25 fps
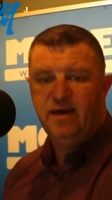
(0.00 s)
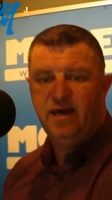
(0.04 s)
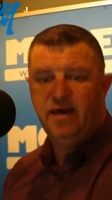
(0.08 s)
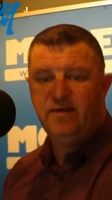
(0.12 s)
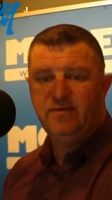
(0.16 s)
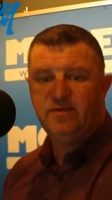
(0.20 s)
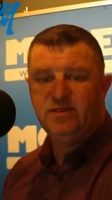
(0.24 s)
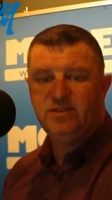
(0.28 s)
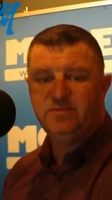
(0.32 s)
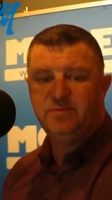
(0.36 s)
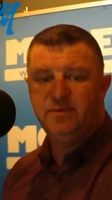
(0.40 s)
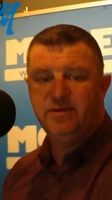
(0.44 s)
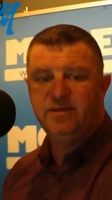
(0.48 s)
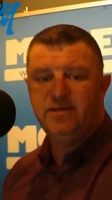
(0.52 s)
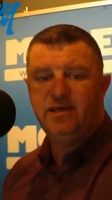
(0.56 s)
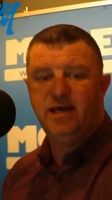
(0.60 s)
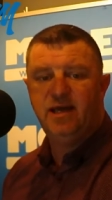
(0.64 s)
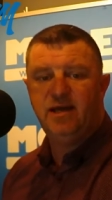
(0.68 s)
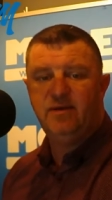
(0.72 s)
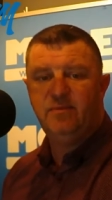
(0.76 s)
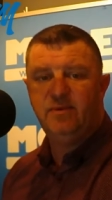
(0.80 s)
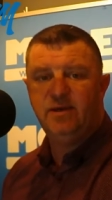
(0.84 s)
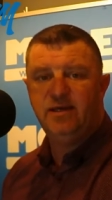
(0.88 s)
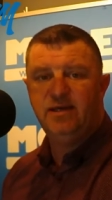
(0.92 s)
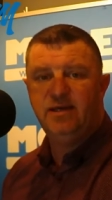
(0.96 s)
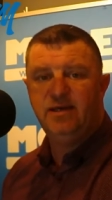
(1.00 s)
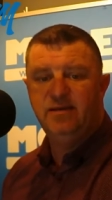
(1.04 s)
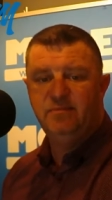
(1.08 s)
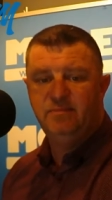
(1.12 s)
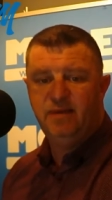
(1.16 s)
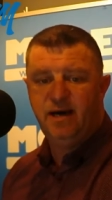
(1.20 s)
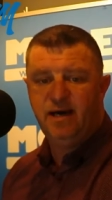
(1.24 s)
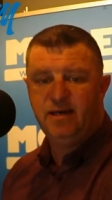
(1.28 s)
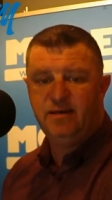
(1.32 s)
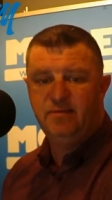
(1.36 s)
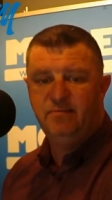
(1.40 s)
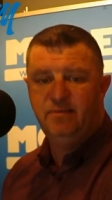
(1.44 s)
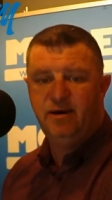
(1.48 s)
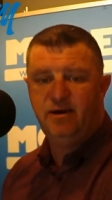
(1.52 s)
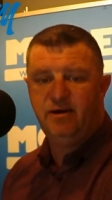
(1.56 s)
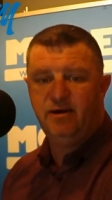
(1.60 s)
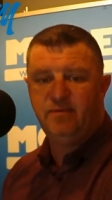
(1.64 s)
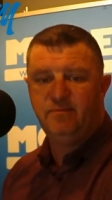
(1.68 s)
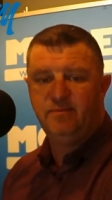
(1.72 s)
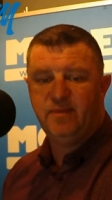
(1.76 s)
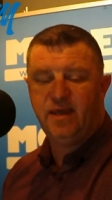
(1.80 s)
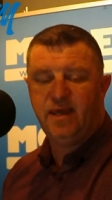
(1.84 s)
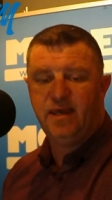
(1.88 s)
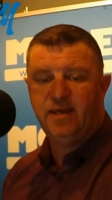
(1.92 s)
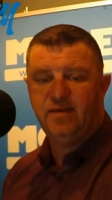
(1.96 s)
at the Schmid Gallery in
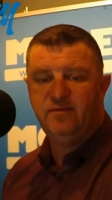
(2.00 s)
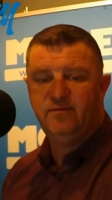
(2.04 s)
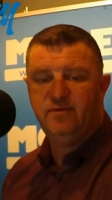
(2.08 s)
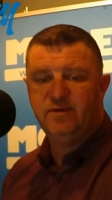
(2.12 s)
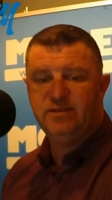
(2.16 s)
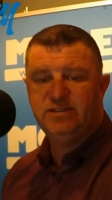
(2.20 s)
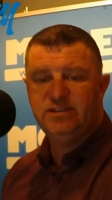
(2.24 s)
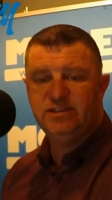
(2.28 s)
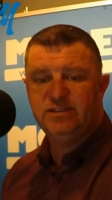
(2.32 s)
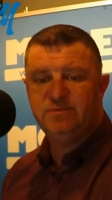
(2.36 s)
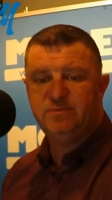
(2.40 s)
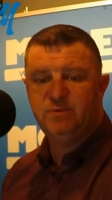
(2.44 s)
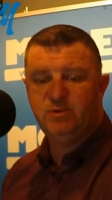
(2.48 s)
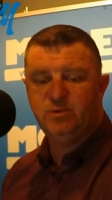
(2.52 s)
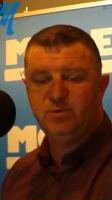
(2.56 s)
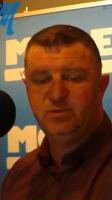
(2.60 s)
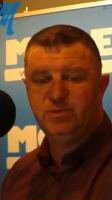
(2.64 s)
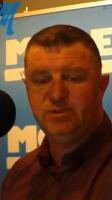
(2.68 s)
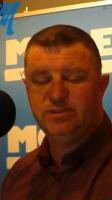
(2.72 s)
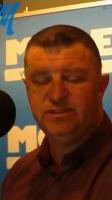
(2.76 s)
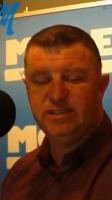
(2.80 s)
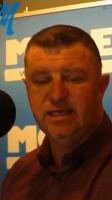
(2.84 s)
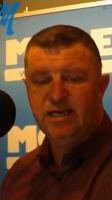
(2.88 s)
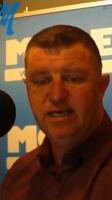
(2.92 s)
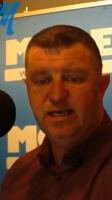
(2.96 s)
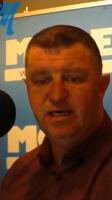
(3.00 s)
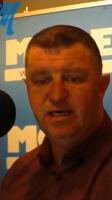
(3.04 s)
Martinborough and features portraits